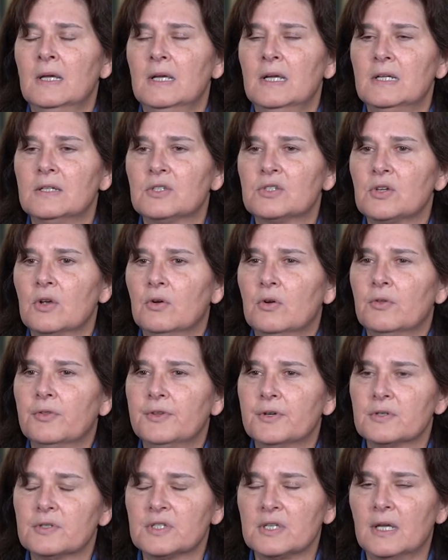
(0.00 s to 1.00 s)
And so
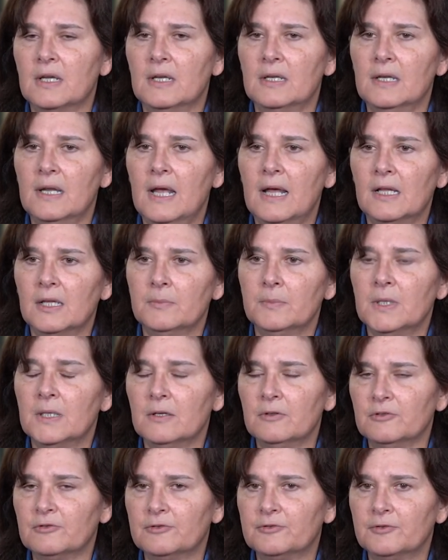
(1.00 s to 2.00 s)
there's an element
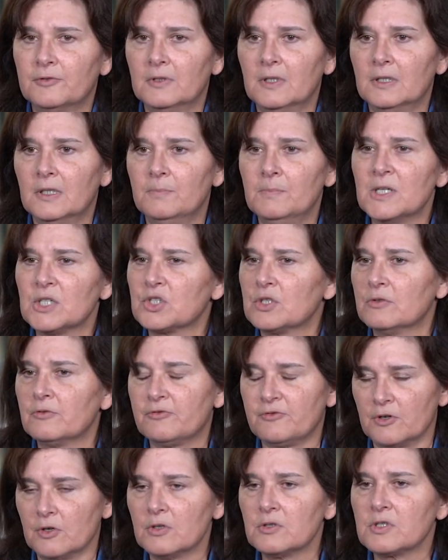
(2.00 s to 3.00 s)
of mission
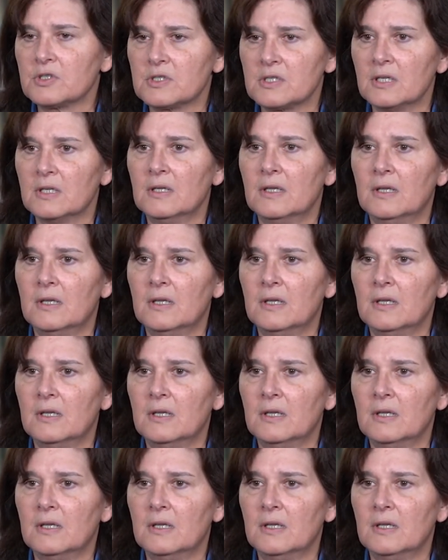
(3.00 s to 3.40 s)
first,